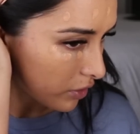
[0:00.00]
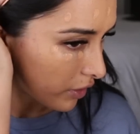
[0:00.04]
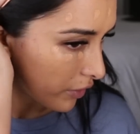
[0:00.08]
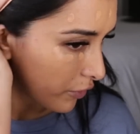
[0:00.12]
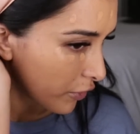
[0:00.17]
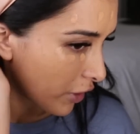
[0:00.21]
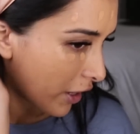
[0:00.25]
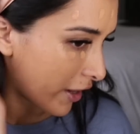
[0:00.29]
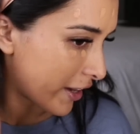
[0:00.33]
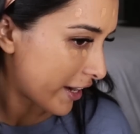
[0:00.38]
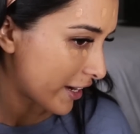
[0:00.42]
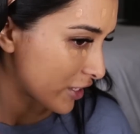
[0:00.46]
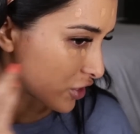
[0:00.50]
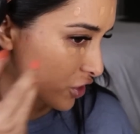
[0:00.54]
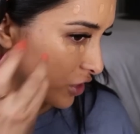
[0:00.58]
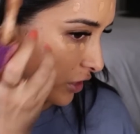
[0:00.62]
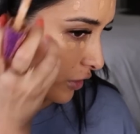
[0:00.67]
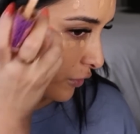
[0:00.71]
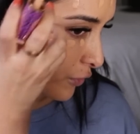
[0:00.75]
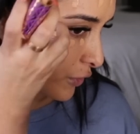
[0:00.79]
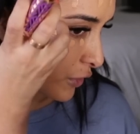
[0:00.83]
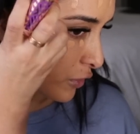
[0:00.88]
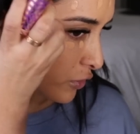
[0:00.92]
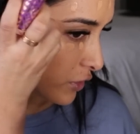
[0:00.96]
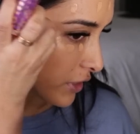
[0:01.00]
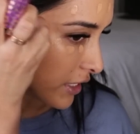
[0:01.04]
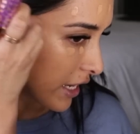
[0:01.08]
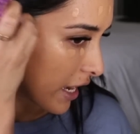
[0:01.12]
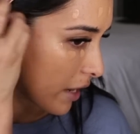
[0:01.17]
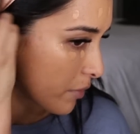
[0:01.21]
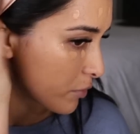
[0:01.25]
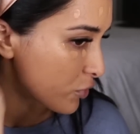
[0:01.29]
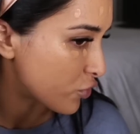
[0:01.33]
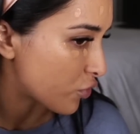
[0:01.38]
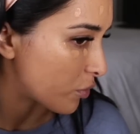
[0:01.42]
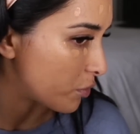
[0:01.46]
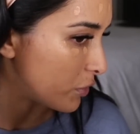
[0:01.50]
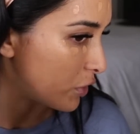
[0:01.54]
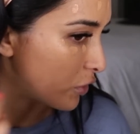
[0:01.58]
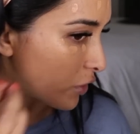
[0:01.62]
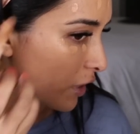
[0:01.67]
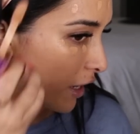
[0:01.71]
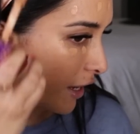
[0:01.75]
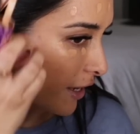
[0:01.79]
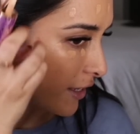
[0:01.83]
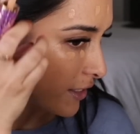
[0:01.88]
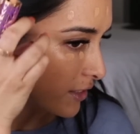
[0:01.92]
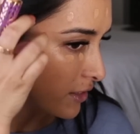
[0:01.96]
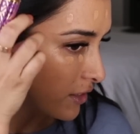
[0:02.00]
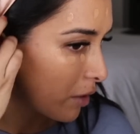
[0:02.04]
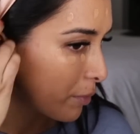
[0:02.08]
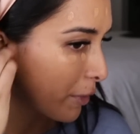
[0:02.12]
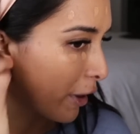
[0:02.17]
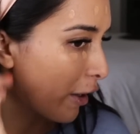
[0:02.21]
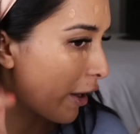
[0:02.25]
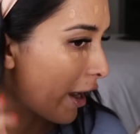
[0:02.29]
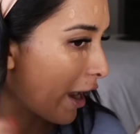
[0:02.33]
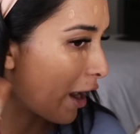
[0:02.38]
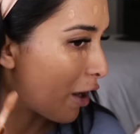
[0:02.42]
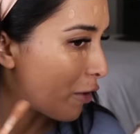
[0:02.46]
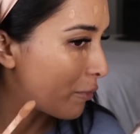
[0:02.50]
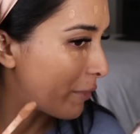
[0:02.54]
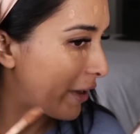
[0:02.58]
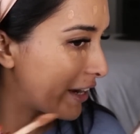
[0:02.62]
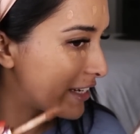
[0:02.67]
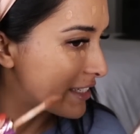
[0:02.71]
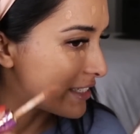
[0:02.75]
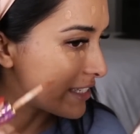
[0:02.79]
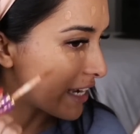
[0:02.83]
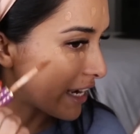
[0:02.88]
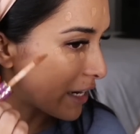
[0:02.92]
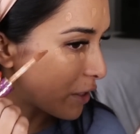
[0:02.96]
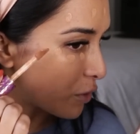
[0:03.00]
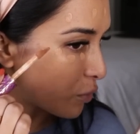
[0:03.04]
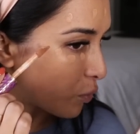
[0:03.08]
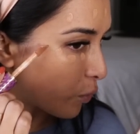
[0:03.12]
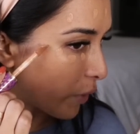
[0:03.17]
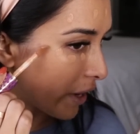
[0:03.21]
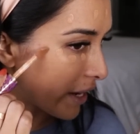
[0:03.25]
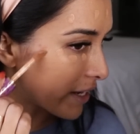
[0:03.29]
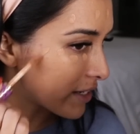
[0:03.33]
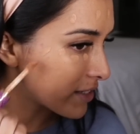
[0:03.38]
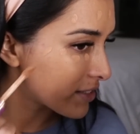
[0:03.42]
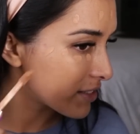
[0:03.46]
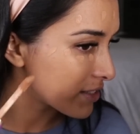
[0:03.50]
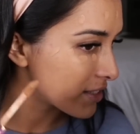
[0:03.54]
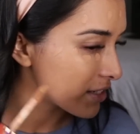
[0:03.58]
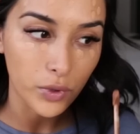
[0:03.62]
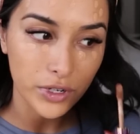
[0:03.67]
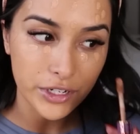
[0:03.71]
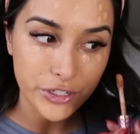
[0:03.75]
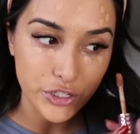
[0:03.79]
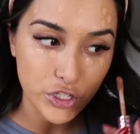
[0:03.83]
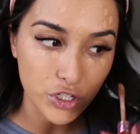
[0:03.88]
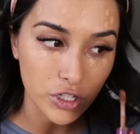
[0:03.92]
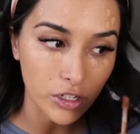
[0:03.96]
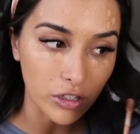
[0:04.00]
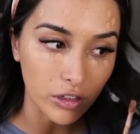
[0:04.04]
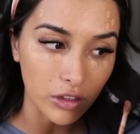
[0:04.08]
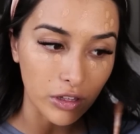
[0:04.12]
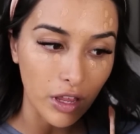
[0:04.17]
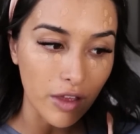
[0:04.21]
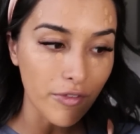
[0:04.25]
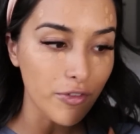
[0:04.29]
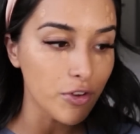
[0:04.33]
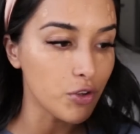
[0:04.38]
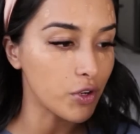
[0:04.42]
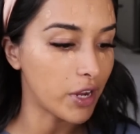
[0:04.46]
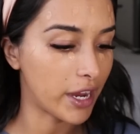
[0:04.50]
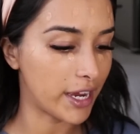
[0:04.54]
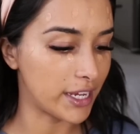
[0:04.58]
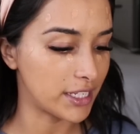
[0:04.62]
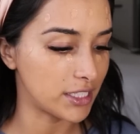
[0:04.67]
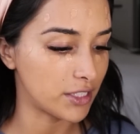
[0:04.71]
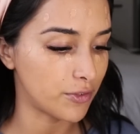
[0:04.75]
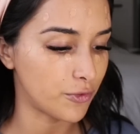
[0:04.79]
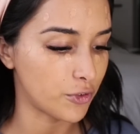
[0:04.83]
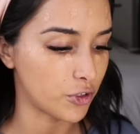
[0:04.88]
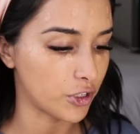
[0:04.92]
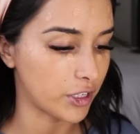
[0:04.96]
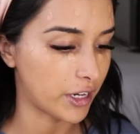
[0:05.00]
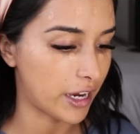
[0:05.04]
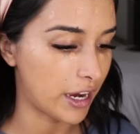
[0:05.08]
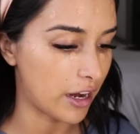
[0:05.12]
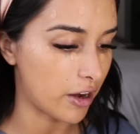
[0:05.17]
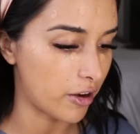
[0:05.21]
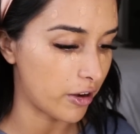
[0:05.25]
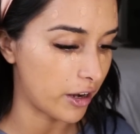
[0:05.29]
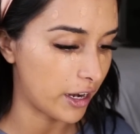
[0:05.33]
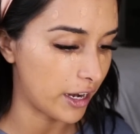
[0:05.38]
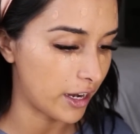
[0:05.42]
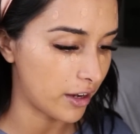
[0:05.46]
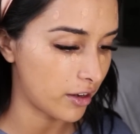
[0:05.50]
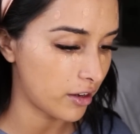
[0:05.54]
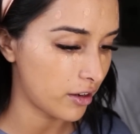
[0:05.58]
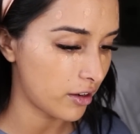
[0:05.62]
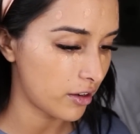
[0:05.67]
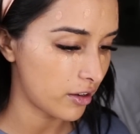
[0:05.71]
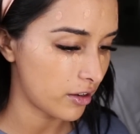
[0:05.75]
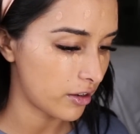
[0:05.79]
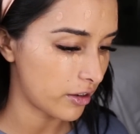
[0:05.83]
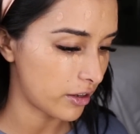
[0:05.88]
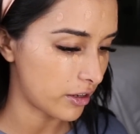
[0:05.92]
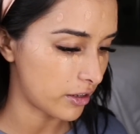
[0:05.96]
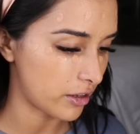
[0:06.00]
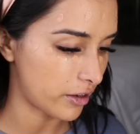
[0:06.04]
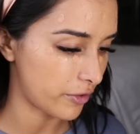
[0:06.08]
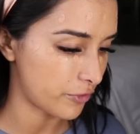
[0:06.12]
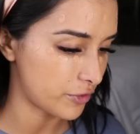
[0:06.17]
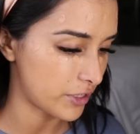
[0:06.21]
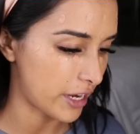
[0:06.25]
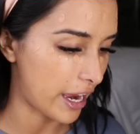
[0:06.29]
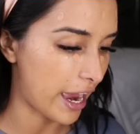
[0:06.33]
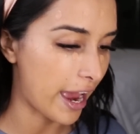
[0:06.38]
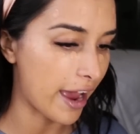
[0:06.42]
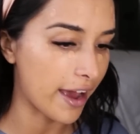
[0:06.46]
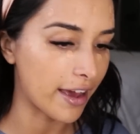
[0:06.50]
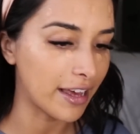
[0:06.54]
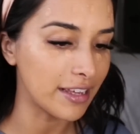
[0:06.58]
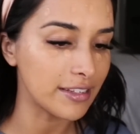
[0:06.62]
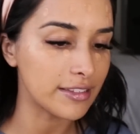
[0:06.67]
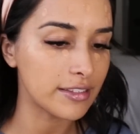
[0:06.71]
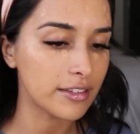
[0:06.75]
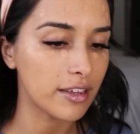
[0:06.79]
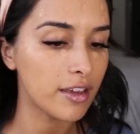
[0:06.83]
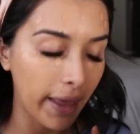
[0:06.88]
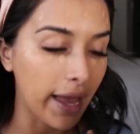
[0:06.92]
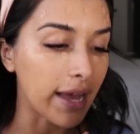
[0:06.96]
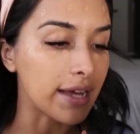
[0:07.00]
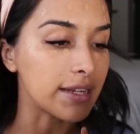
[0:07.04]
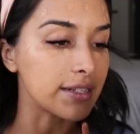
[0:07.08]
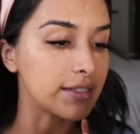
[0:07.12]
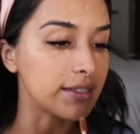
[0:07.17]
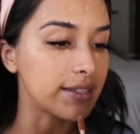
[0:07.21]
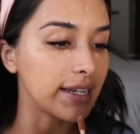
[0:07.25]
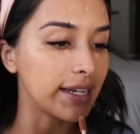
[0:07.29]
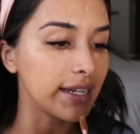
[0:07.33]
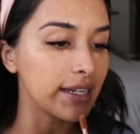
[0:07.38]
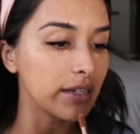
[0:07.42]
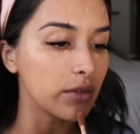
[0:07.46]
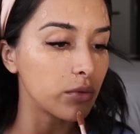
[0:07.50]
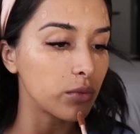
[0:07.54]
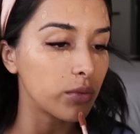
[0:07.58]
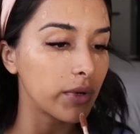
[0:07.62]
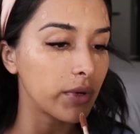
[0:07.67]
I've gotten actually a few DMs from you guys about how my date went, which love you guys for caring enough to ask. Yeah, date